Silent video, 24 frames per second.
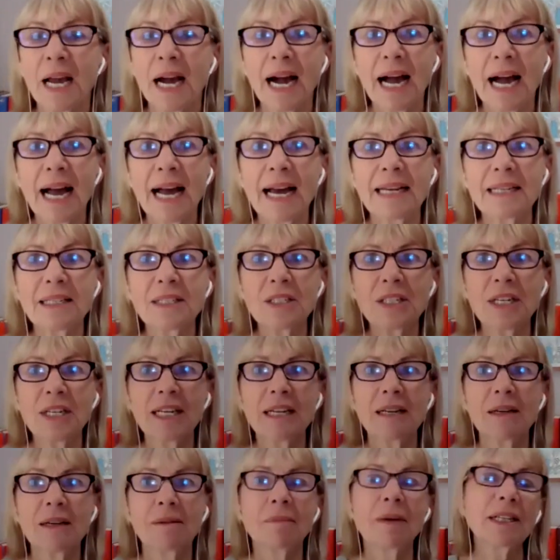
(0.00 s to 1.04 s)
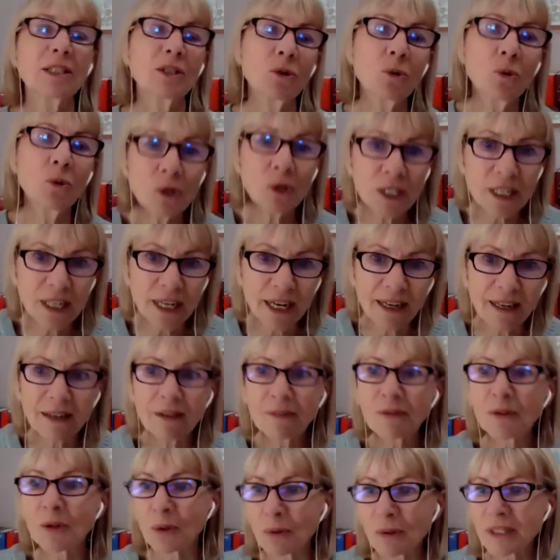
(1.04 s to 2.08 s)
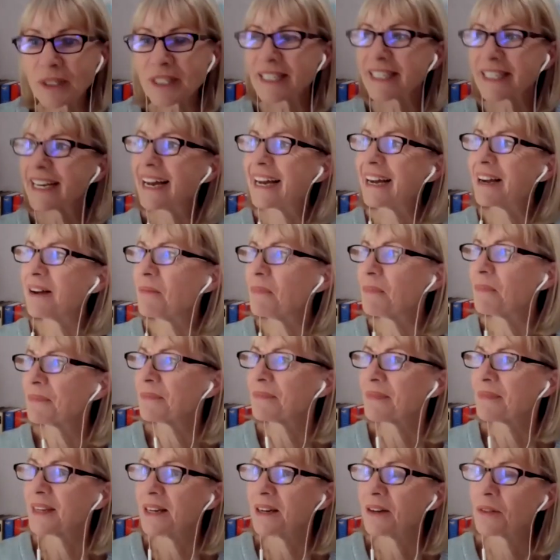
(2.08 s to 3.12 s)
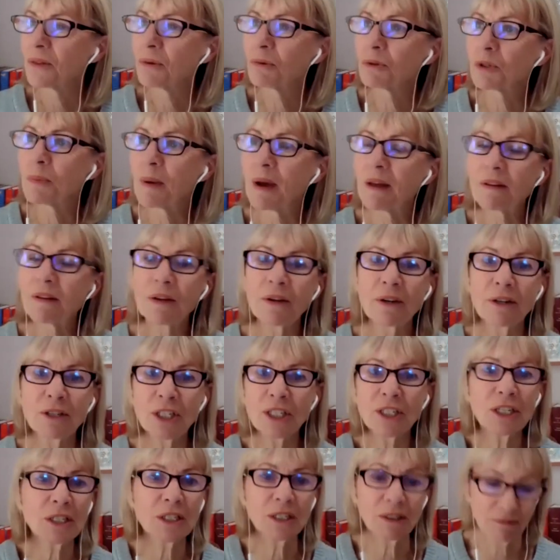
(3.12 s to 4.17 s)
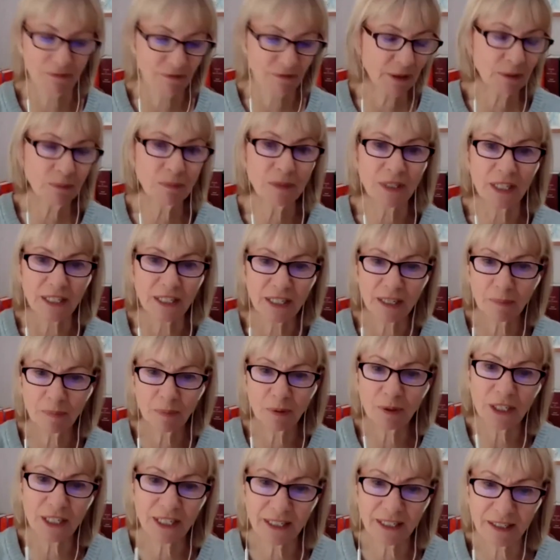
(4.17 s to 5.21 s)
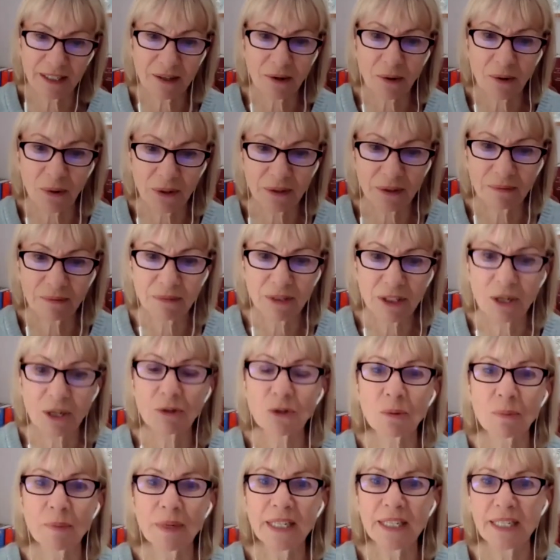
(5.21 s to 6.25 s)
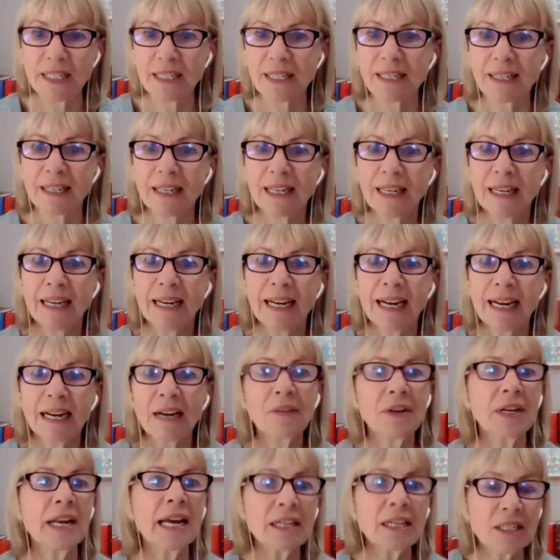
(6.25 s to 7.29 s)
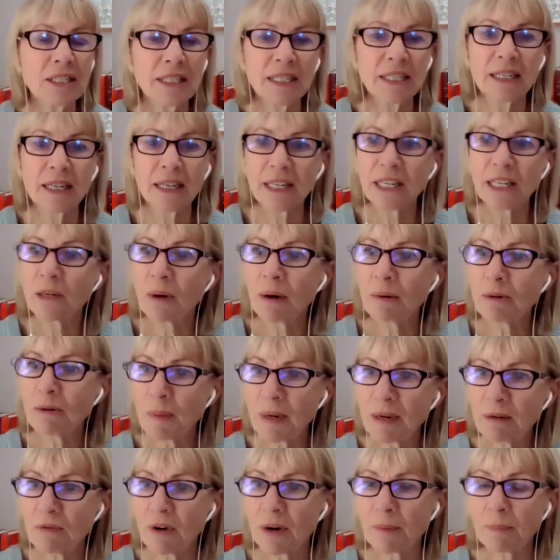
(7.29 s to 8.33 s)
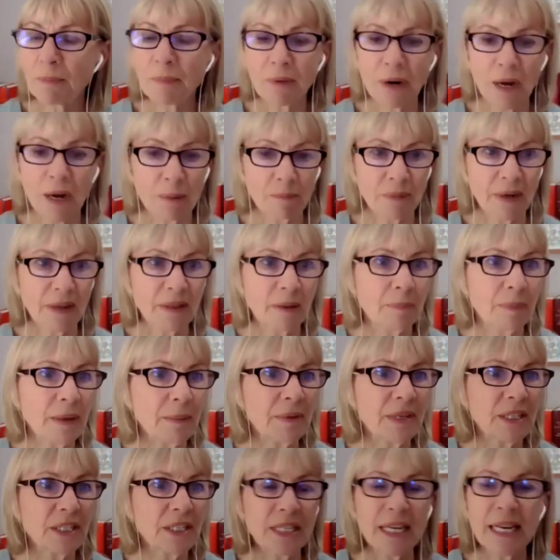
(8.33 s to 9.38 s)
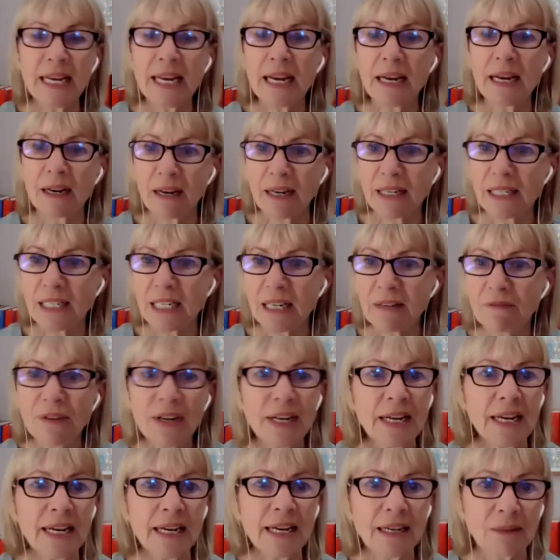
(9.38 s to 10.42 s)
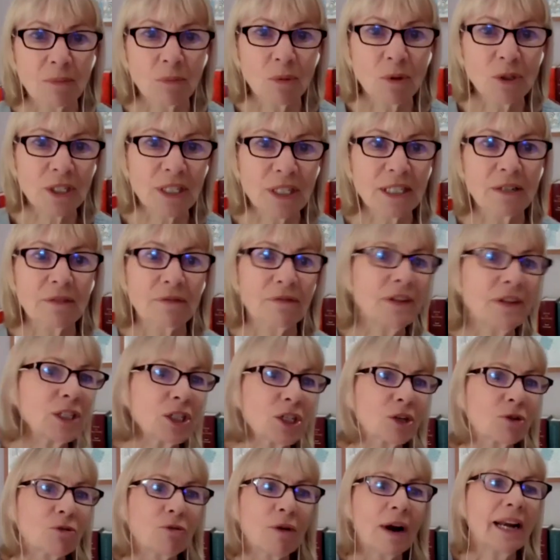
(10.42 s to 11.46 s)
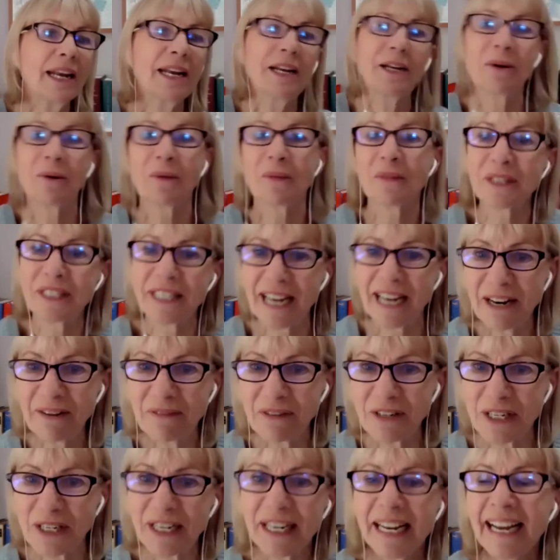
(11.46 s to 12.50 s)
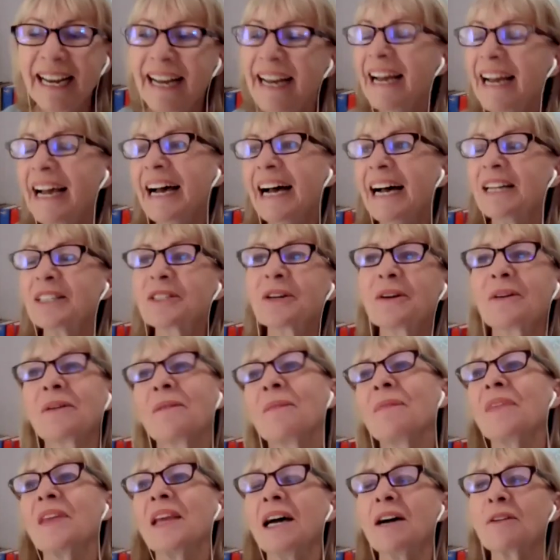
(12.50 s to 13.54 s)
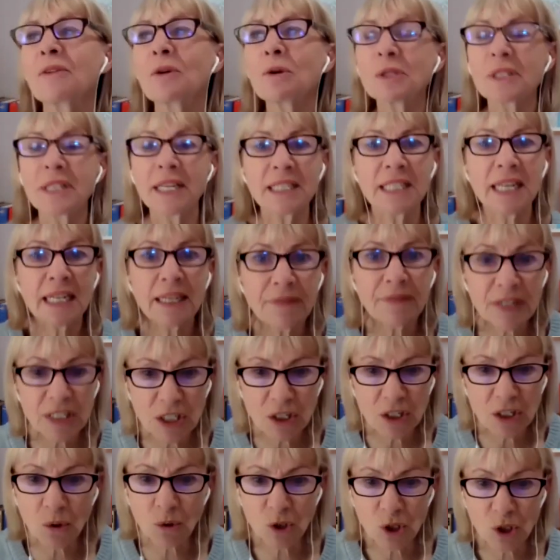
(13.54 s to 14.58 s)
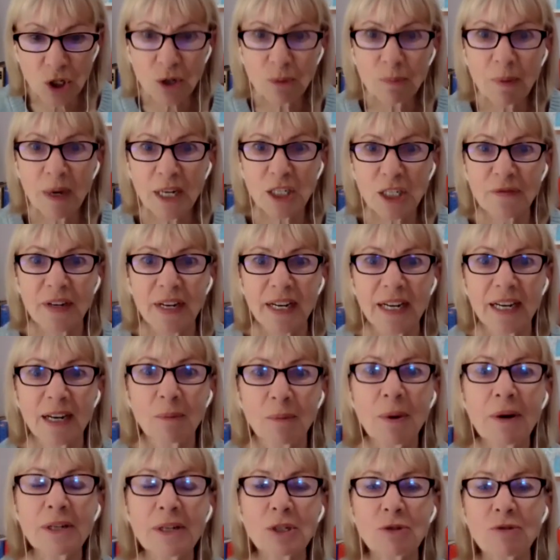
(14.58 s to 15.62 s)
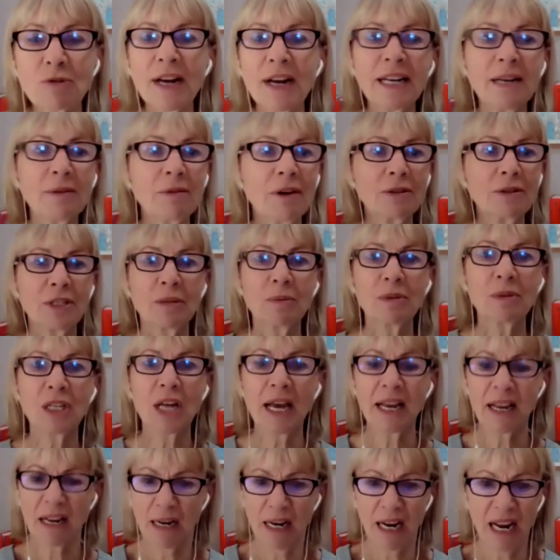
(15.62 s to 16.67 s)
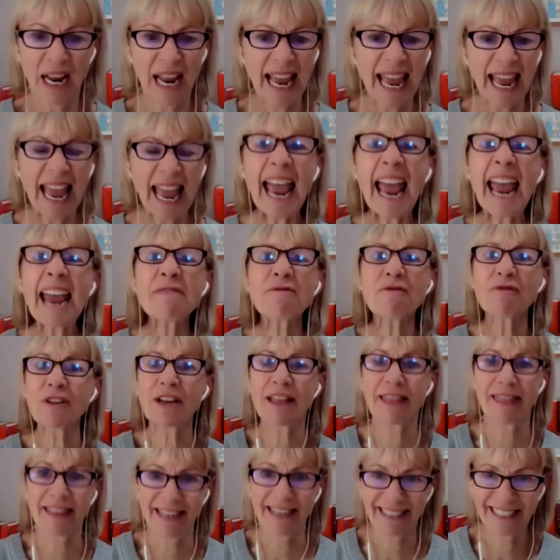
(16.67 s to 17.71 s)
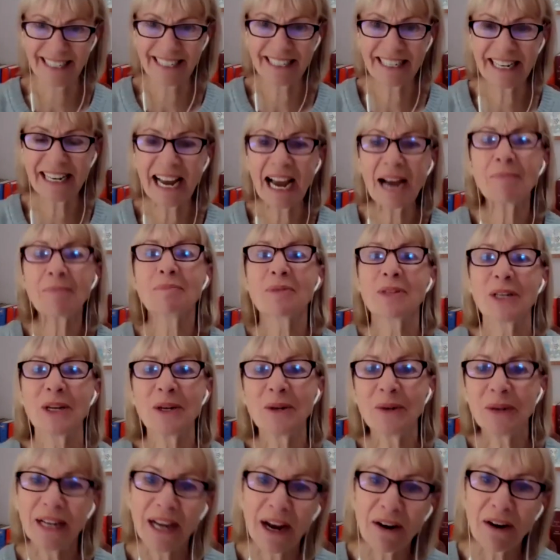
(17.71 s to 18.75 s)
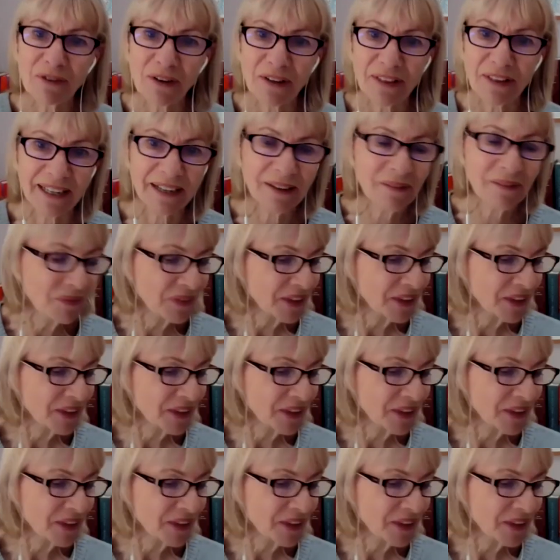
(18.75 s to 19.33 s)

And my daughter, of course, um, thought about that, and she just filmed it and put it on social media. And the next thing I knew, I was being run up by the BBC and ITV and wanting to feature Granny on television. And so of course, they said if it's not too much for her. Whereas Granny Rosie was like everything. She did absolutely everything.